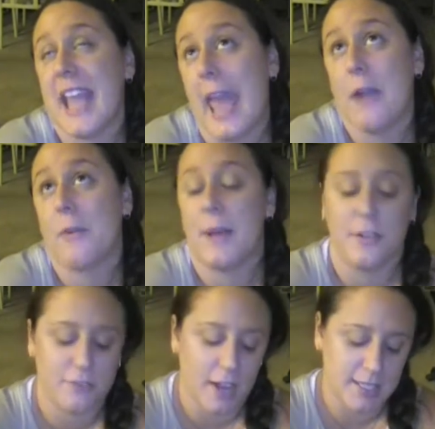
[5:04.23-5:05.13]

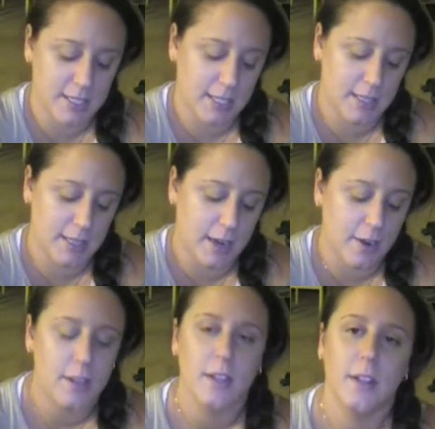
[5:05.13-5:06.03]
caramel frosting in
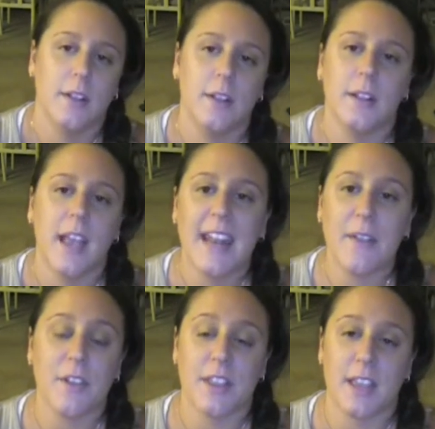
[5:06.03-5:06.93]
there. And
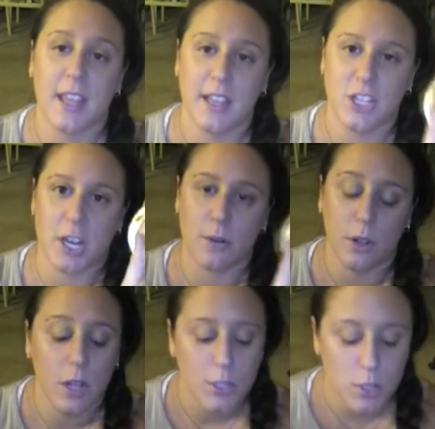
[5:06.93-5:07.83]
everything in
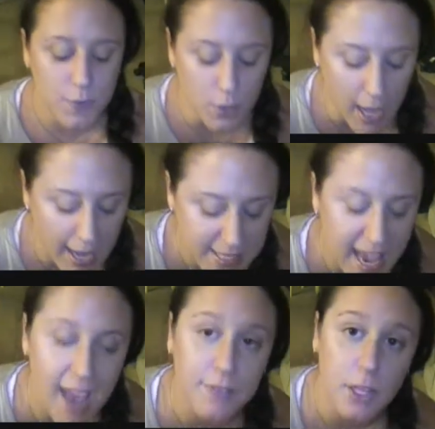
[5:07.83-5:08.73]
general. So if you guys
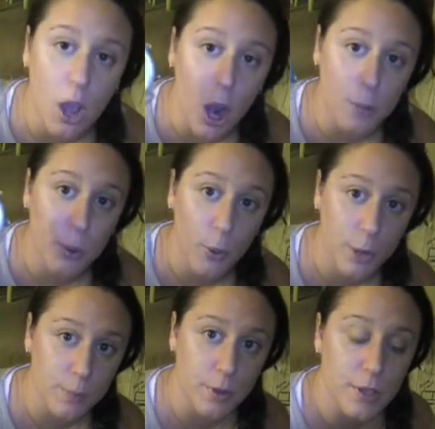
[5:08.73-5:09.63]
have the car
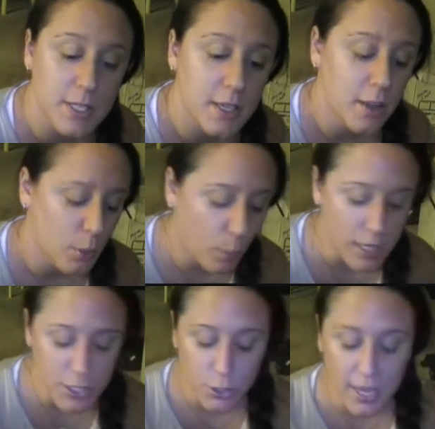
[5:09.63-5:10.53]
portables,
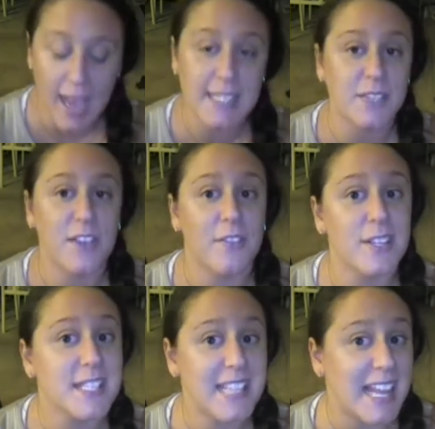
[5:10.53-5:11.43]
what is your guys'
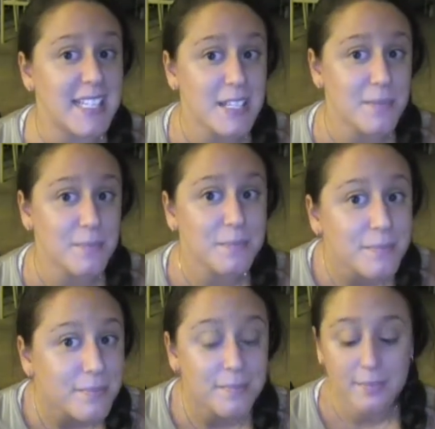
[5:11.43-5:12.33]
favorite scent?
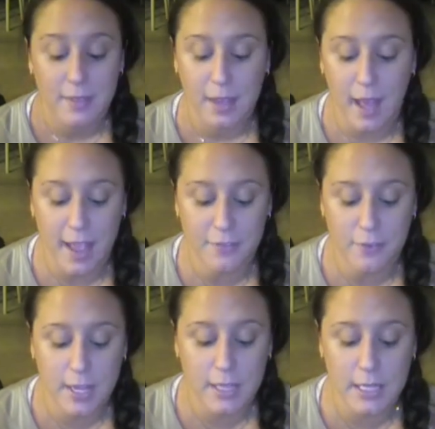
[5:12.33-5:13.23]
I
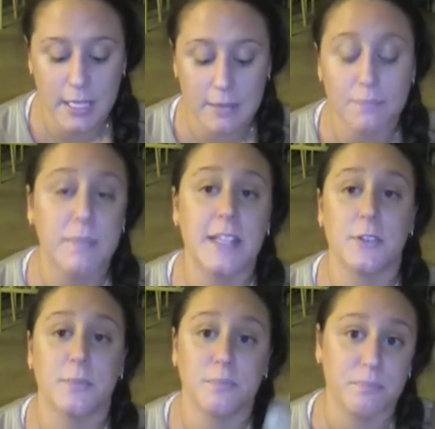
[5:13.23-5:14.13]
frankly,
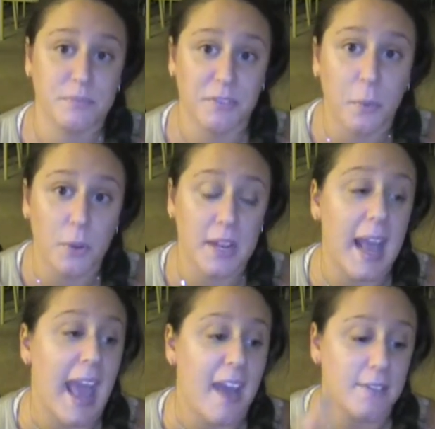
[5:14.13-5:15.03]
these are the four that
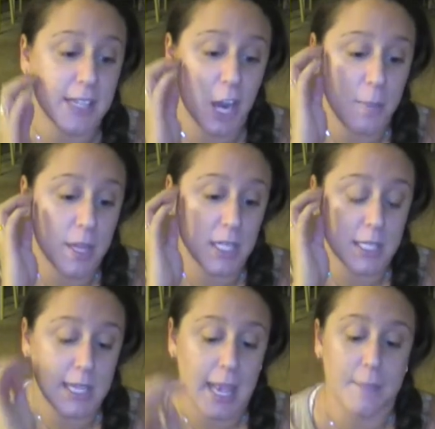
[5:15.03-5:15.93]
I have, is the Caribbean
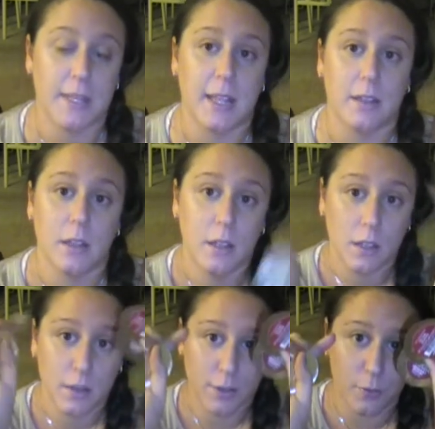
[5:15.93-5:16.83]
Escape and then
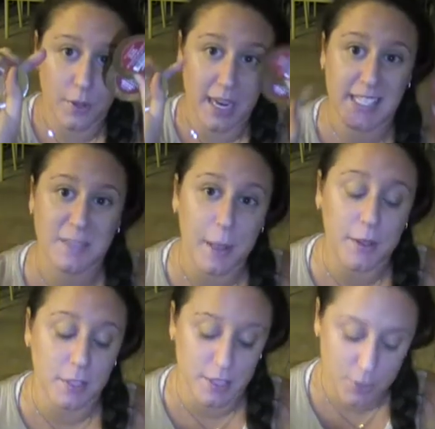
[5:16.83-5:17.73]
the four that I
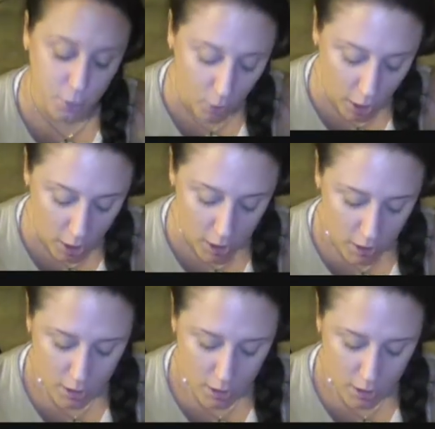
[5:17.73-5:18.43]
smelt in the store.